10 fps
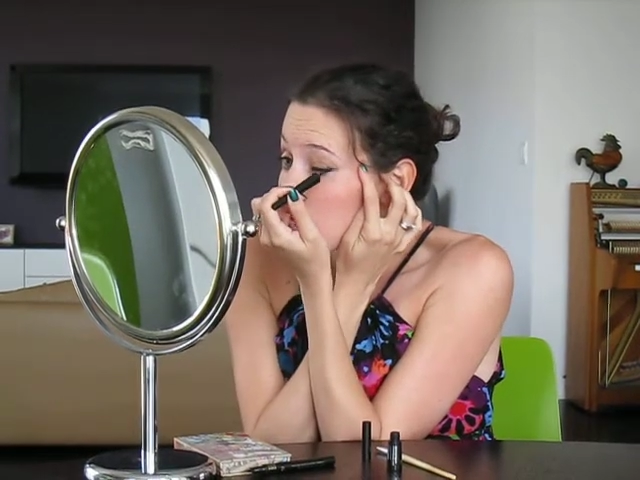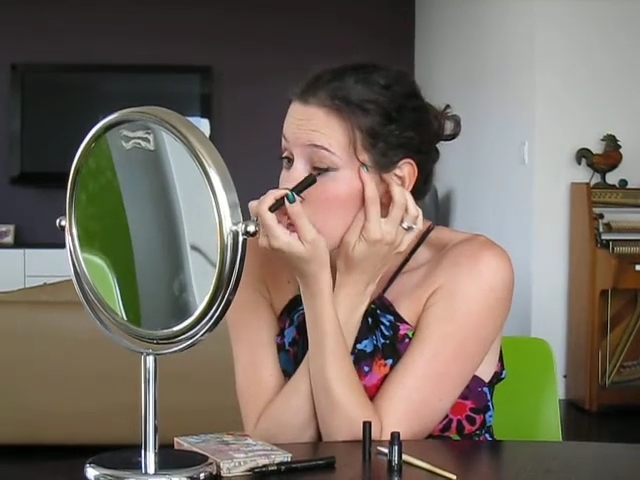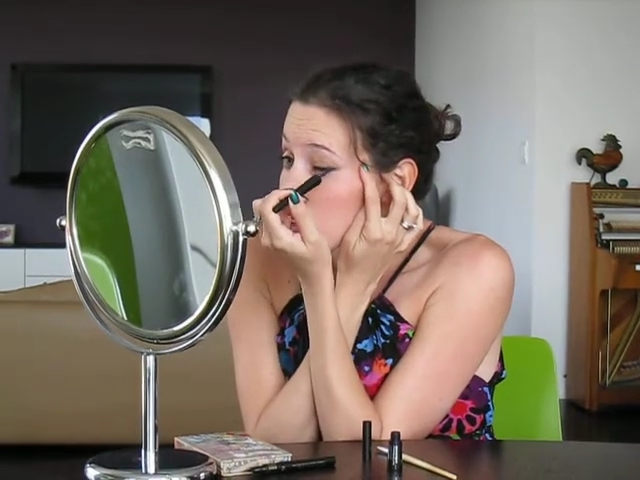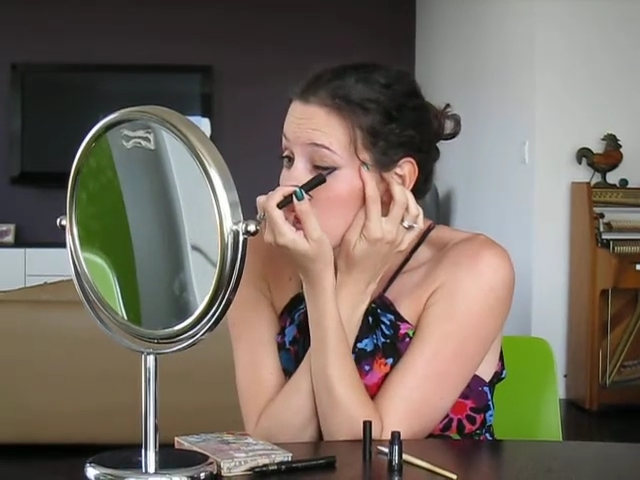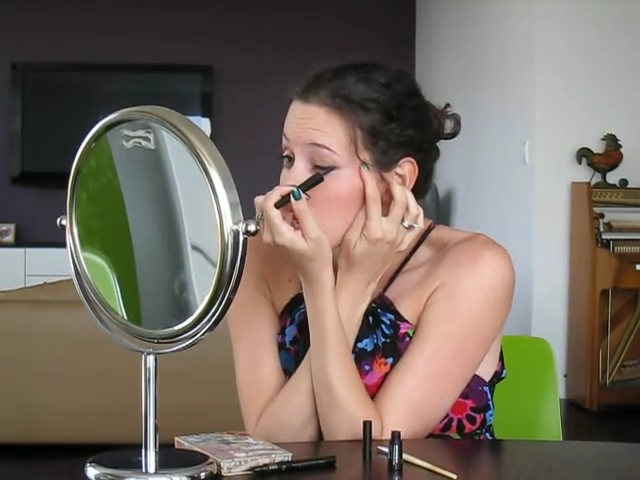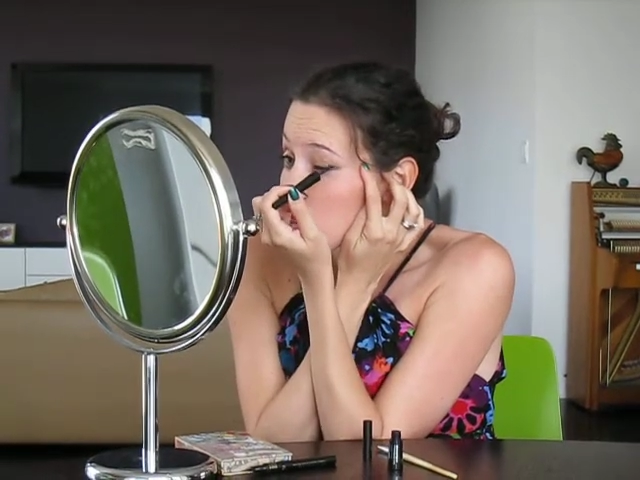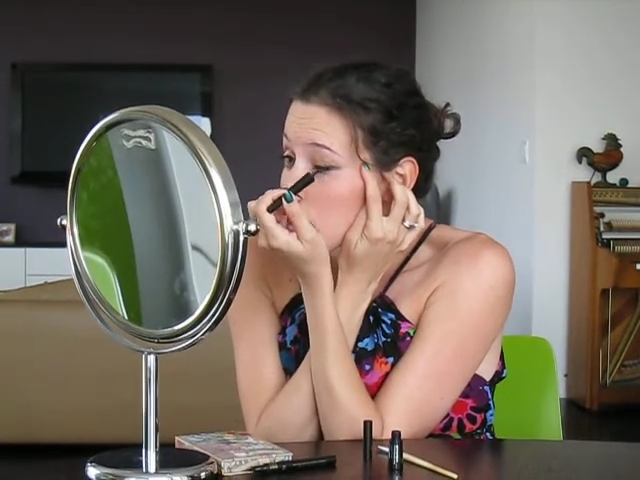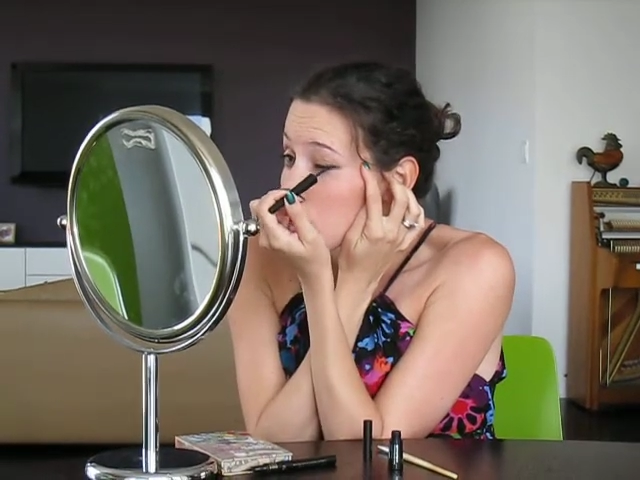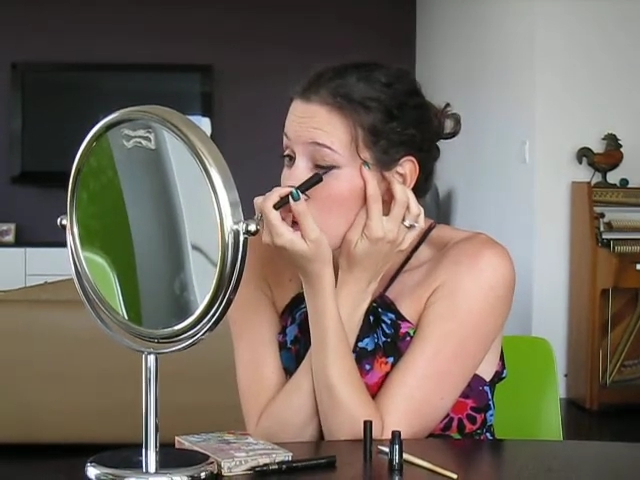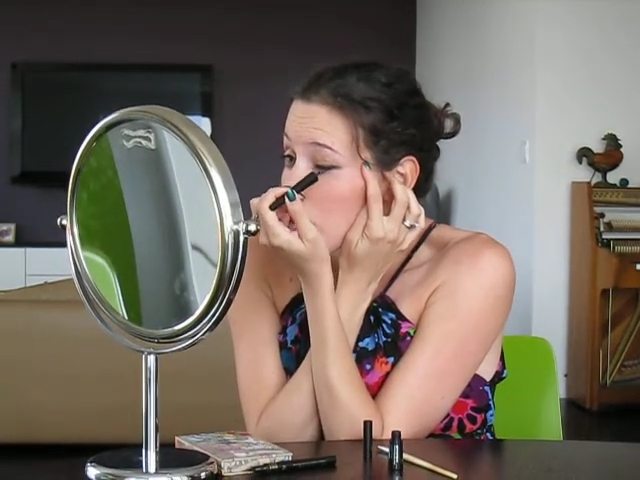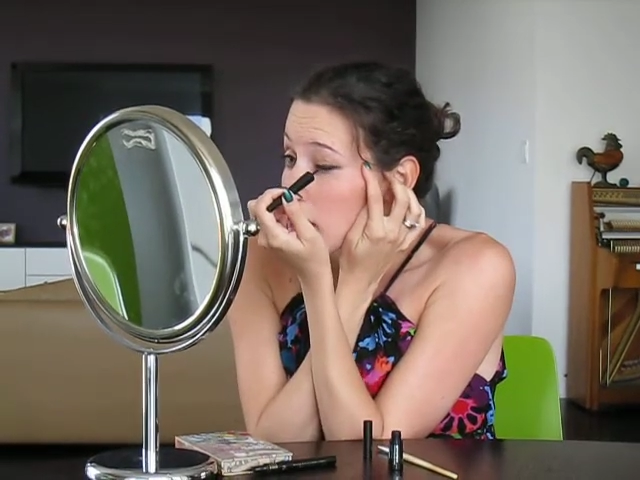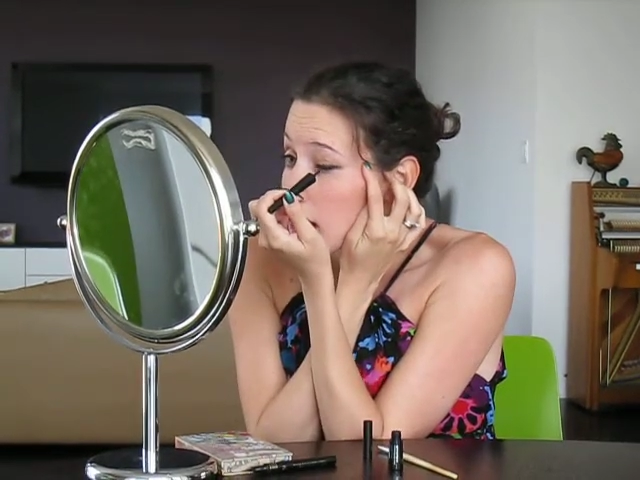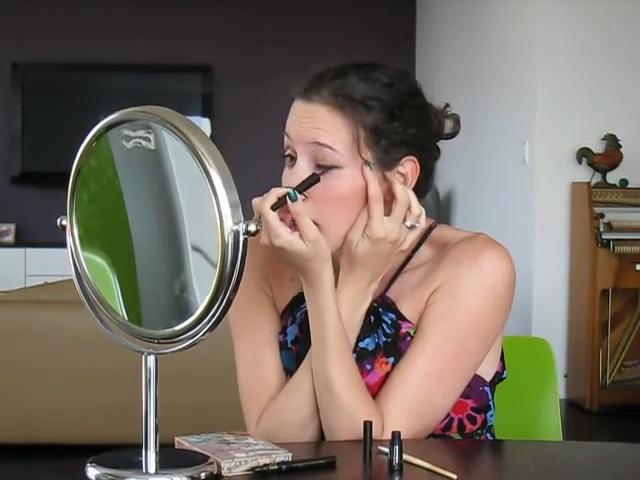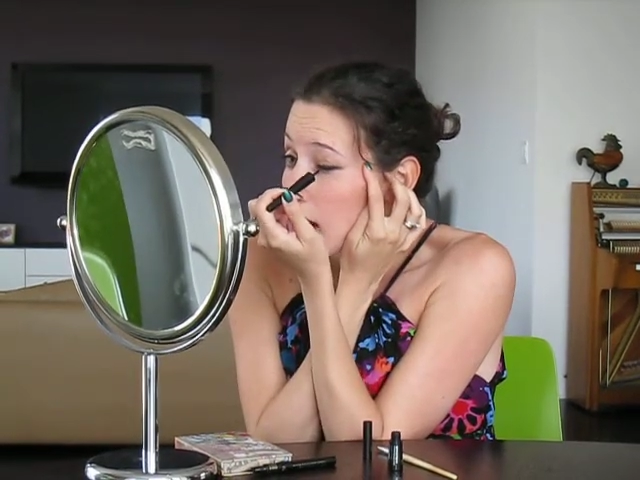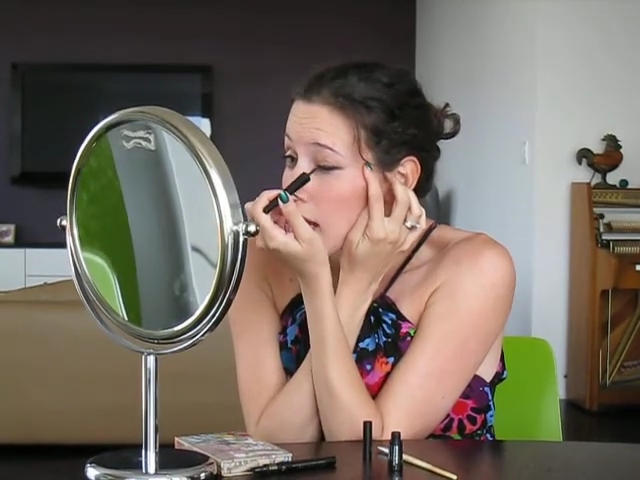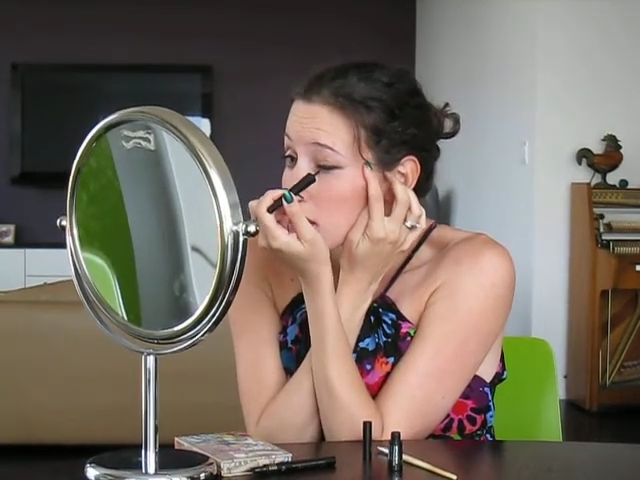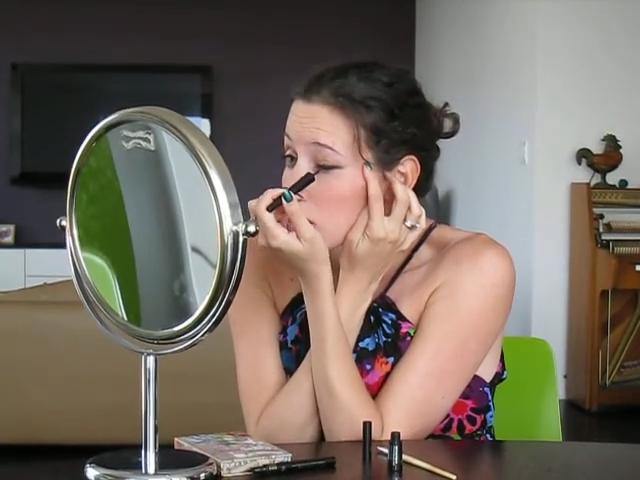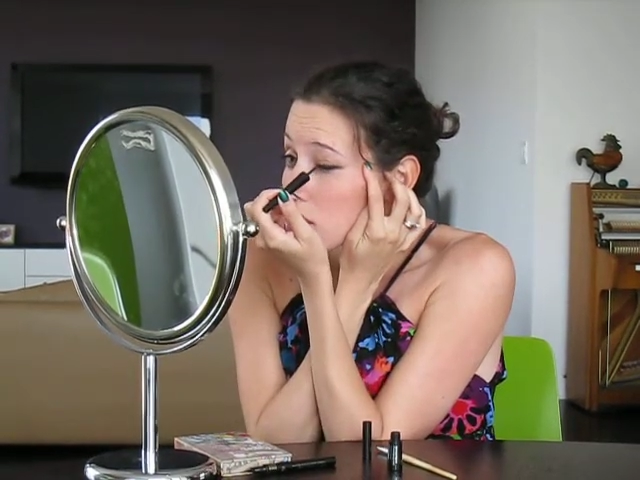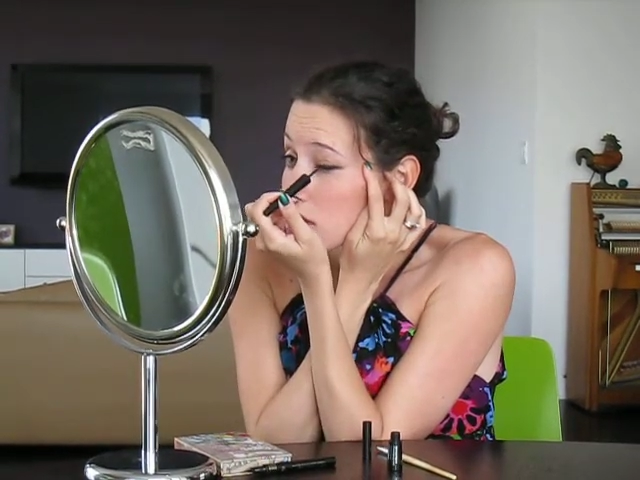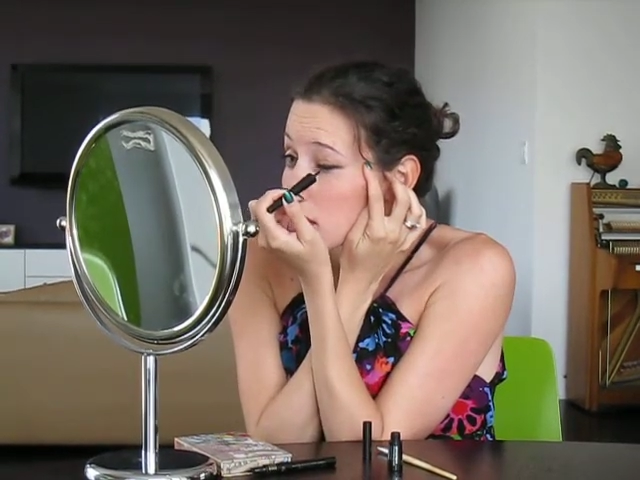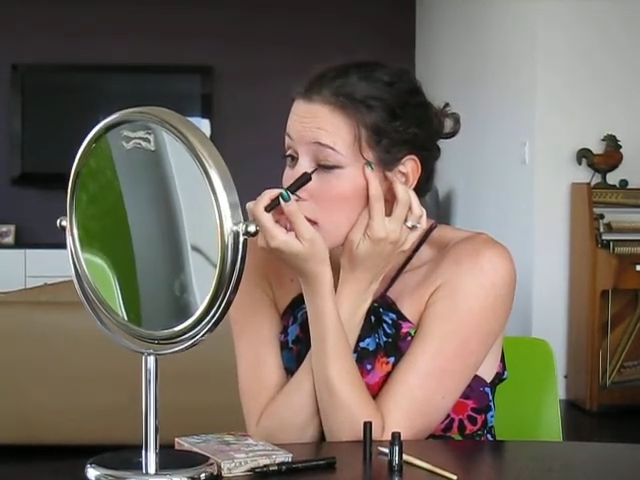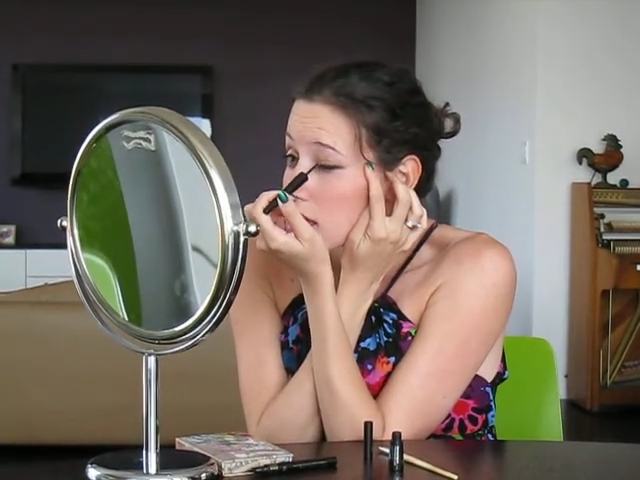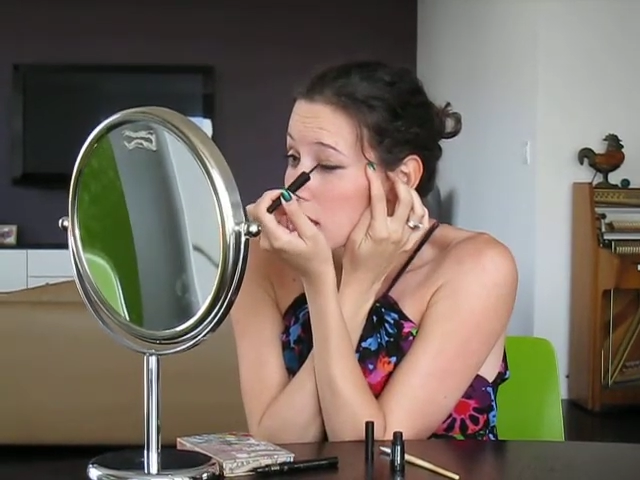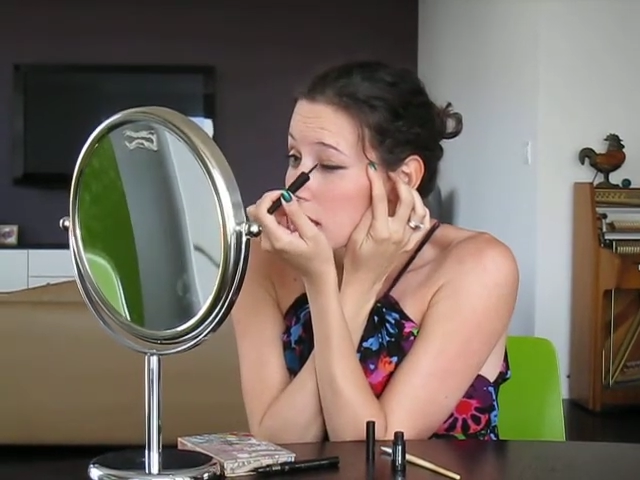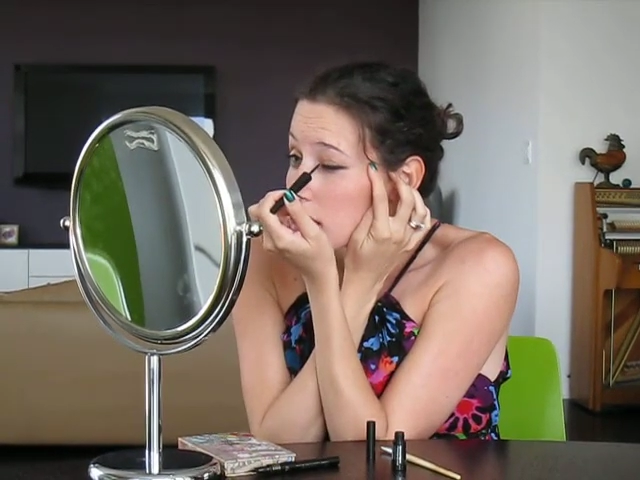and you could even go onto your lid